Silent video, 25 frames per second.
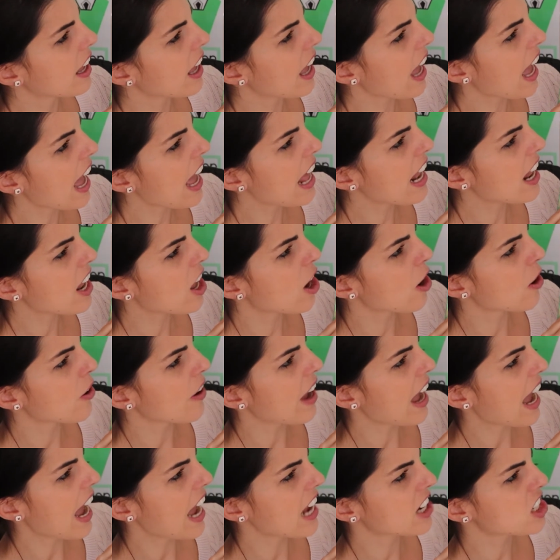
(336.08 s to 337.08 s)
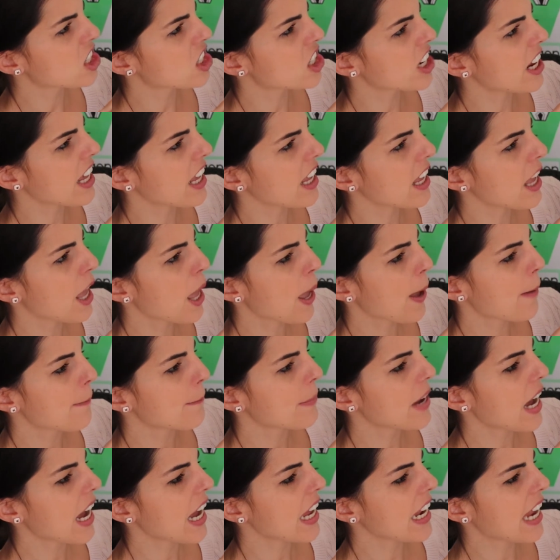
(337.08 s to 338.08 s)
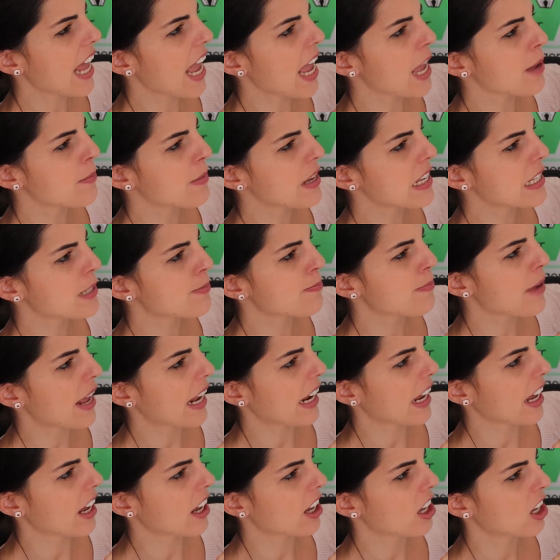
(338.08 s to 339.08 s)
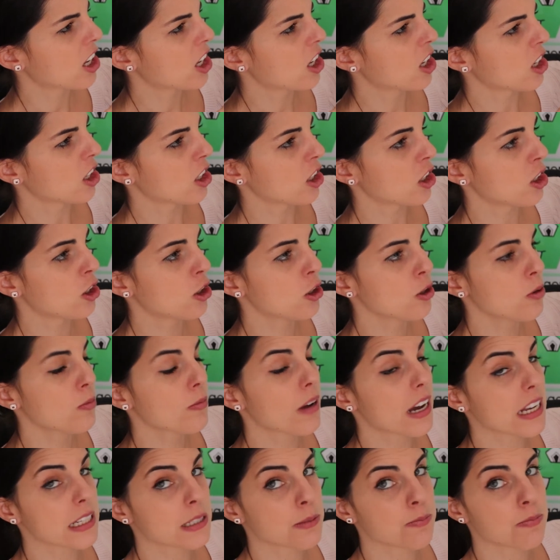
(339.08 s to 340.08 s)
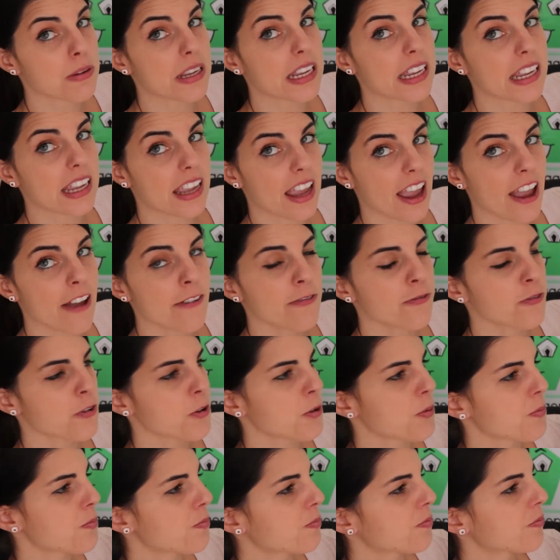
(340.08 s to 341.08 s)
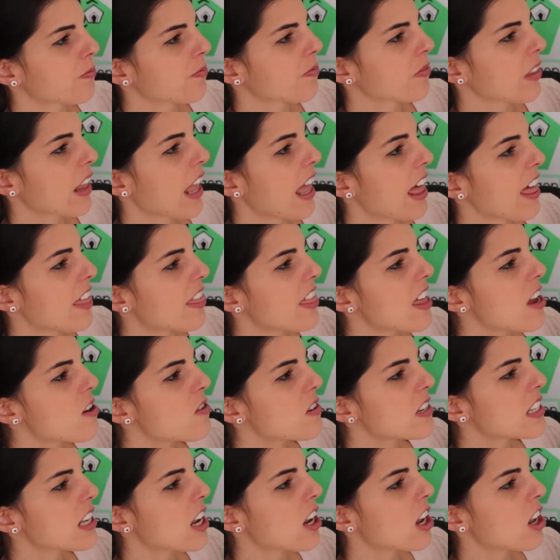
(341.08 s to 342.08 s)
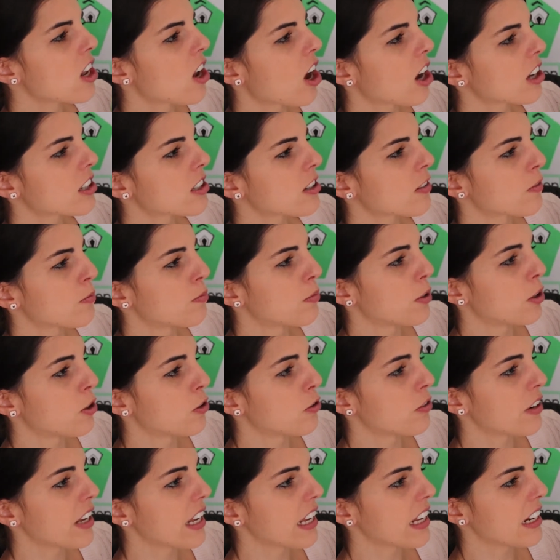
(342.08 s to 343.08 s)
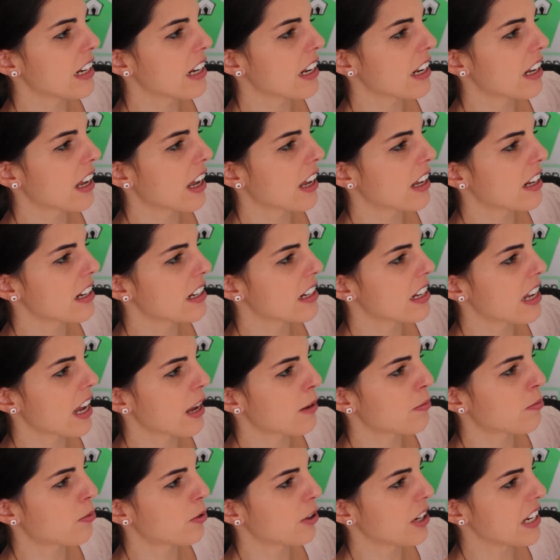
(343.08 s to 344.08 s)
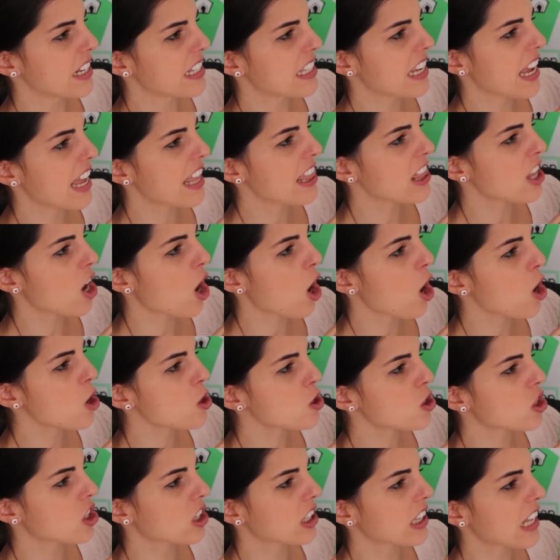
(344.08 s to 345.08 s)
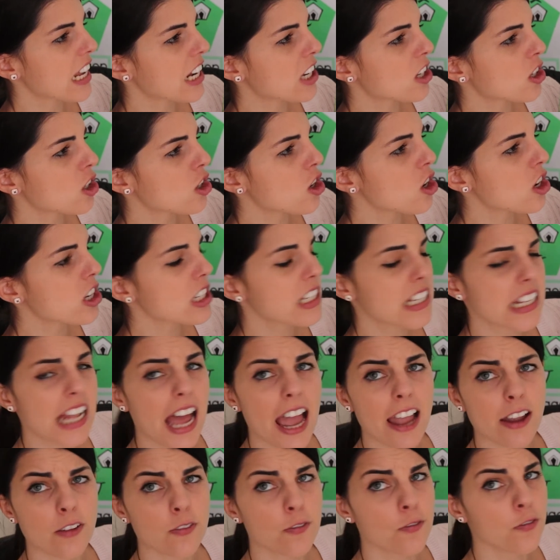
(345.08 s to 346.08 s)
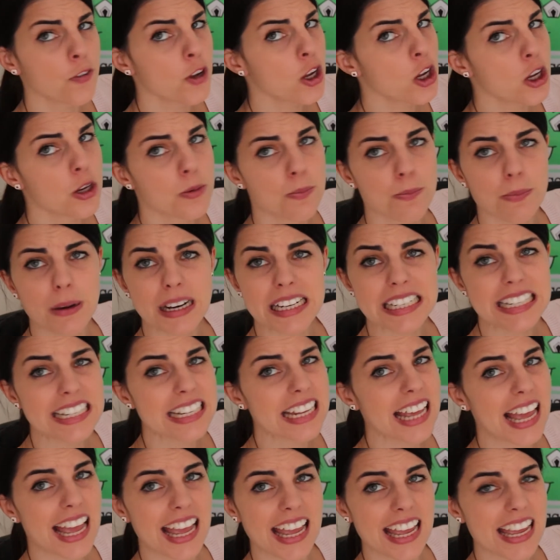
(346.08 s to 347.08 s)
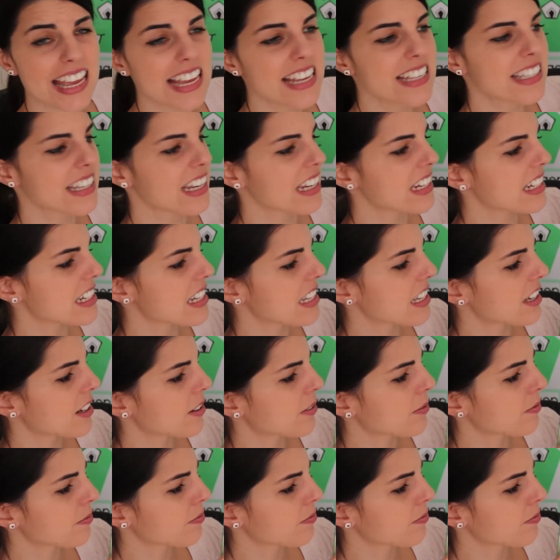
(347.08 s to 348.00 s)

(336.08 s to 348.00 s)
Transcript: Hello, hatchling. My name is Bella. You must be careful. There is a lot of marine debris in the ocean that looks like food, but it isn't.